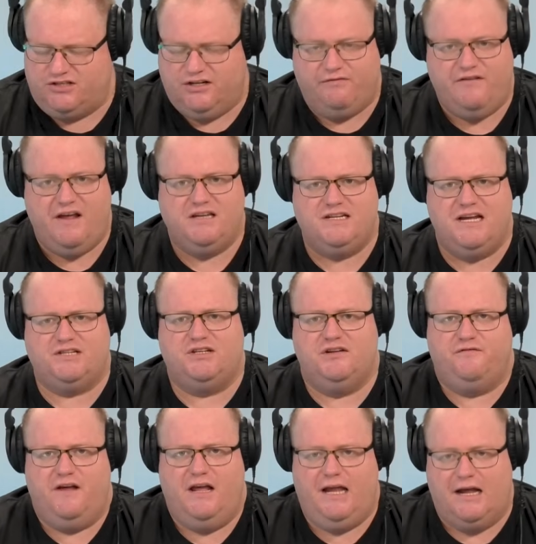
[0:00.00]
a fantastic
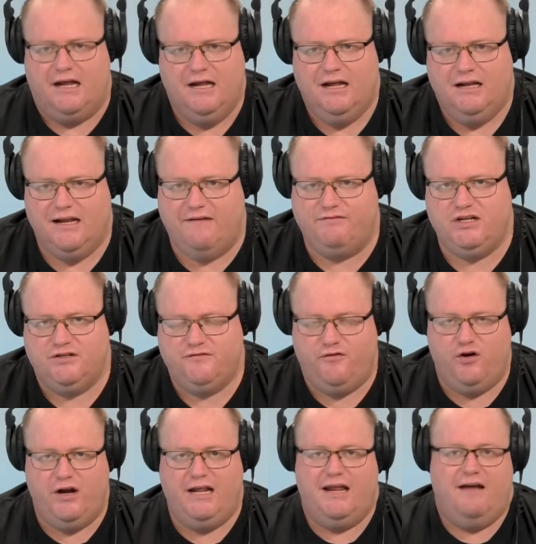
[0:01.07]
fella. Loves his
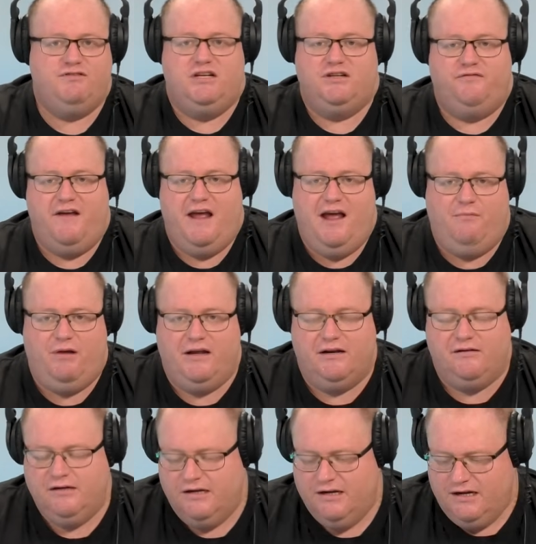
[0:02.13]
footy, loves his family,
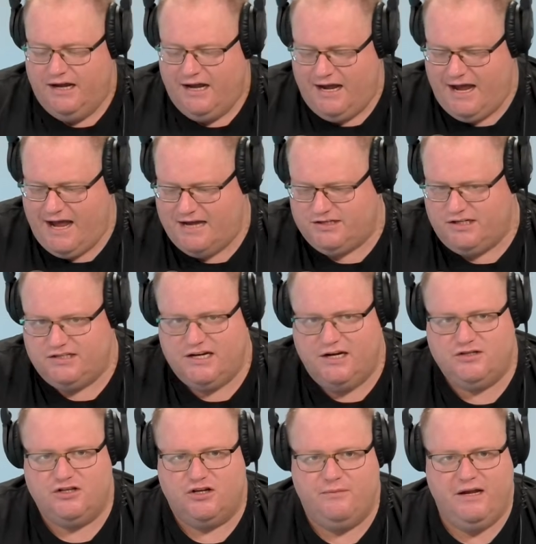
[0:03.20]
and as he said
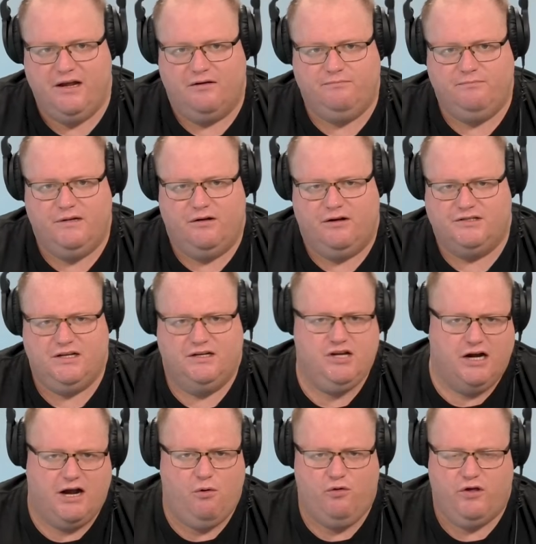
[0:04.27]
to me, I said,
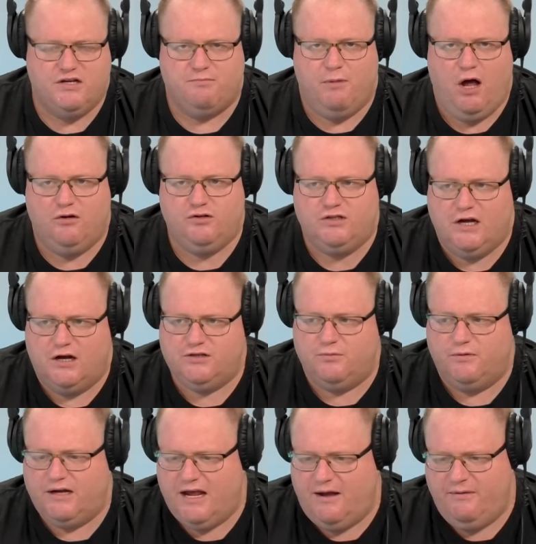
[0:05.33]
all these milestones that
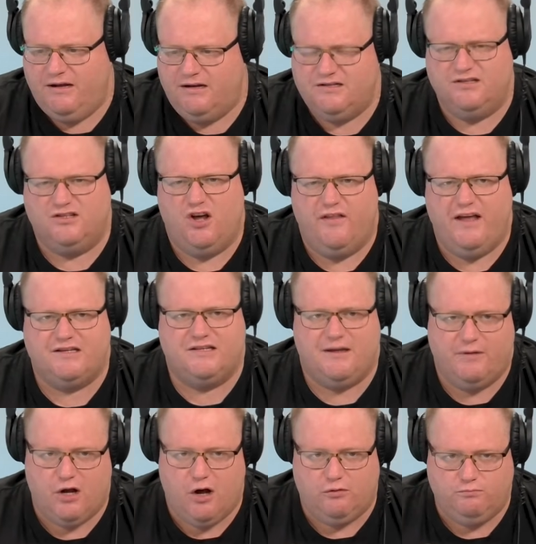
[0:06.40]
were coming. He says, that's
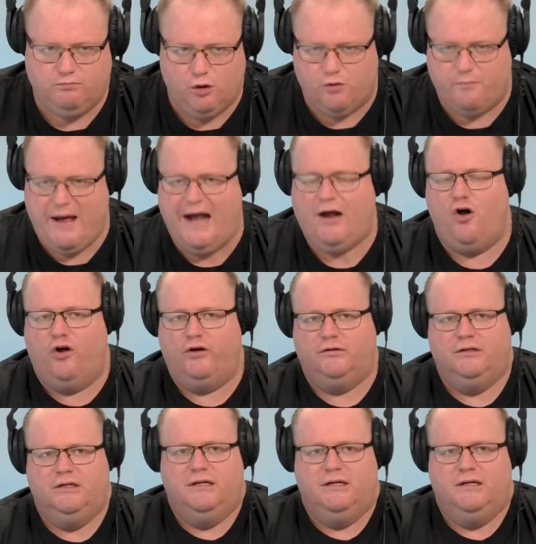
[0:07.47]
something I'll look back on